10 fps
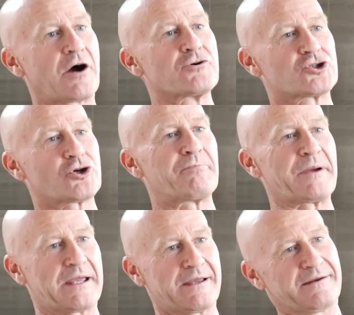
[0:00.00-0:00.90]
go
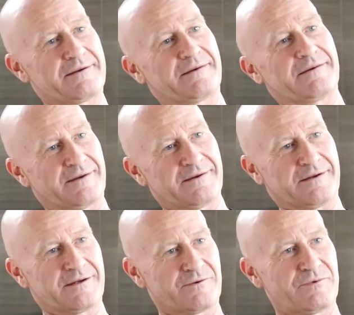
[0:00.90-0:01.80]
shopping
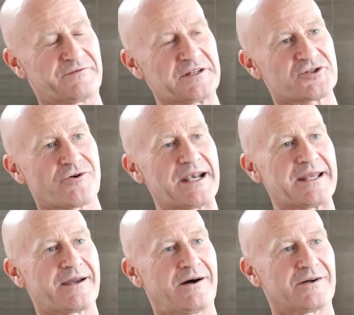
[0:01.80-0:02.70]
with these
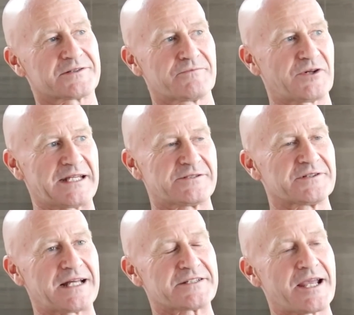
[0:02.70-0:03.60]
credit cards and what they
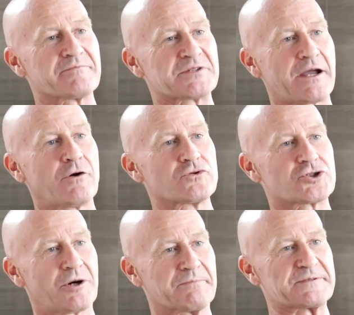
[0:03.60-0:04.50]
do they take them to
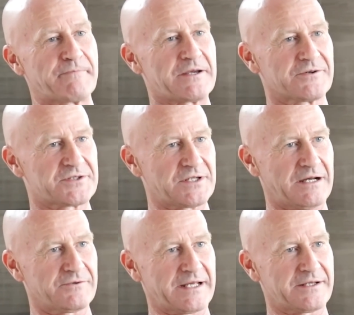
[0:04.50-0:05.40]
gold shops because you
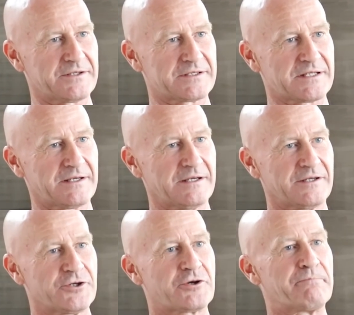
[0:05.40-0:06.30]
know they could
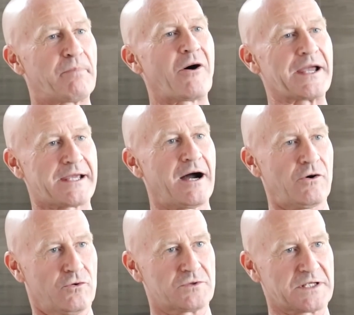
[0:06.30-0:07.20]
you could buy
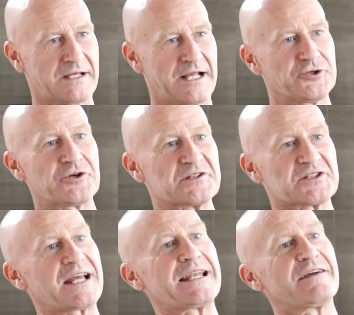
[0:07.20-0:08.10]
gold and you can
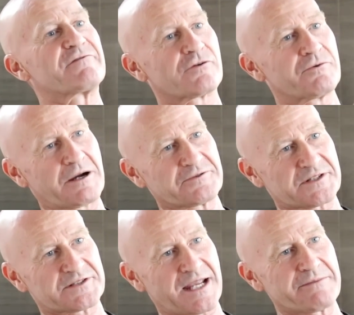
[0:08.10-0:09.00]
sell it for
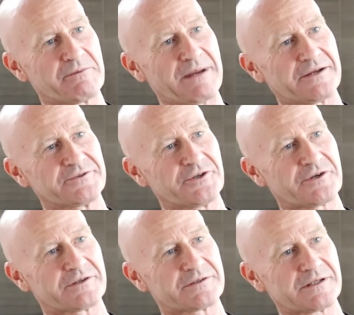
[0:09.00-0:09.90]
almost the same amount you
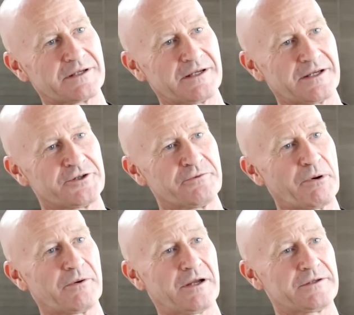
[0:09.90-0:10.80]
can you
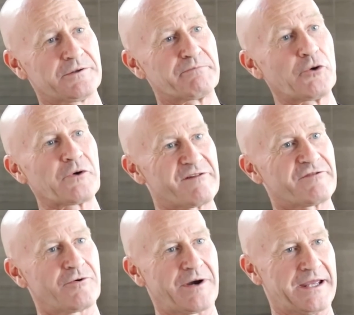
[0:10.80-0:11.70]
bu- you bought it
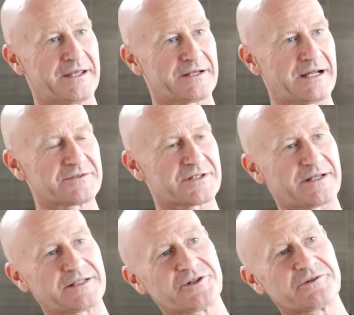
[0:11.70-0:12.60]
for here you know
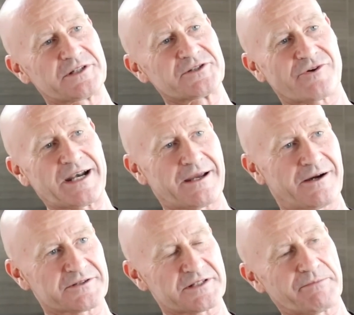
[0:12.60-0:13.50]
so they use these credit
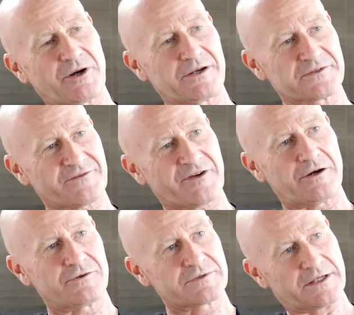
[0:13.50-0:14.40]
cards to buy lots of
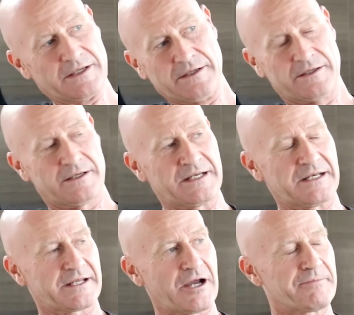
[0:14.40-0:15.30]
gold and
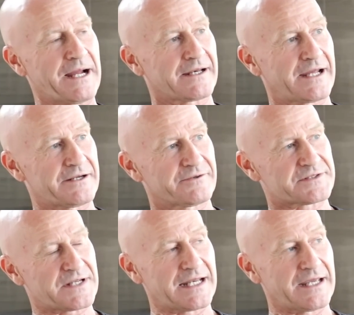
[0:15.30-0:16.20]
then they go back later
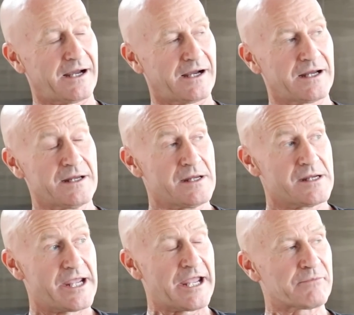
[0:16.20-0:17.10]
and sell it uh,
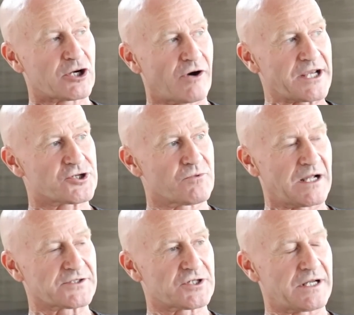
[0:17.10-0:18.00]
immigration
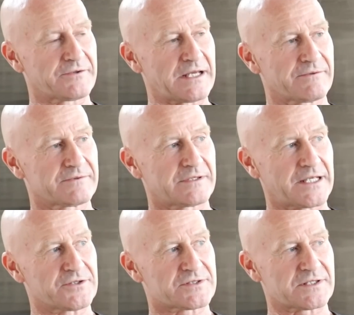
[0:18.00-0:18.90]
ones you know they
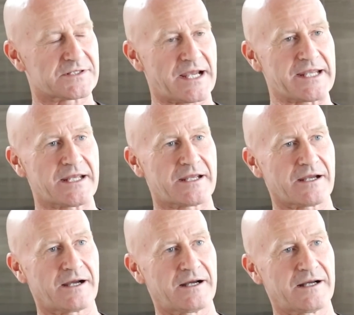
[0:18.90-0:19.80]
they used to
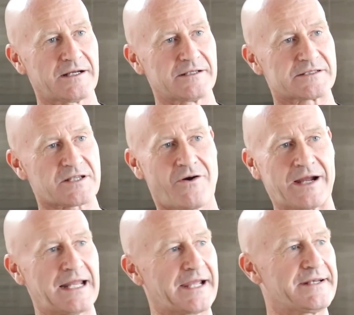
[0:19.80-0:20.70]
take uh,
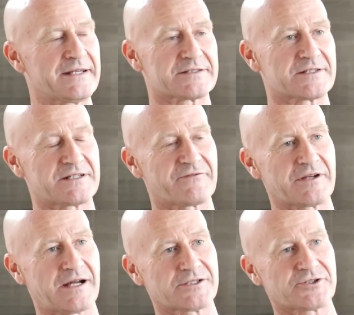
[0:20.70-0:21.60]
Thai ladies to
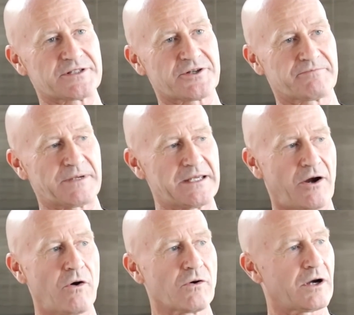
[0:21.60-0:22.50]
different countries could be
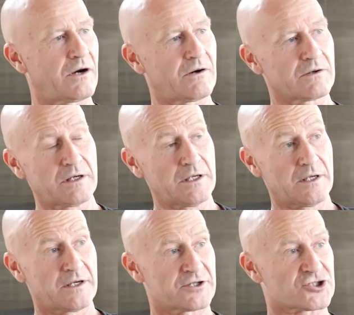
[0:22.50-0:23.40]
Hong Kong
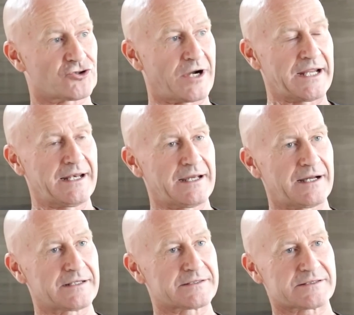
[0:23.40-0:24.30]

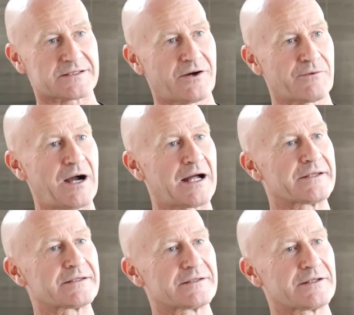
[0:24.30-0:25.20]
Australia
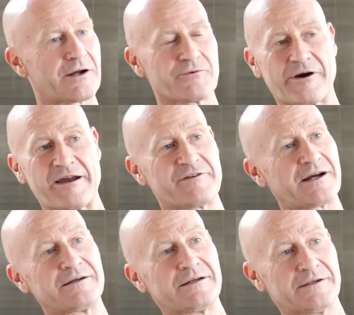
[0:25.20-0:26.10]
Taiwan you know
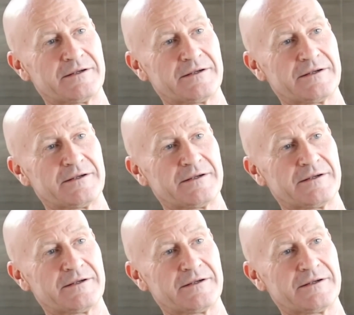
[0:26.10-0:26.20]
wherever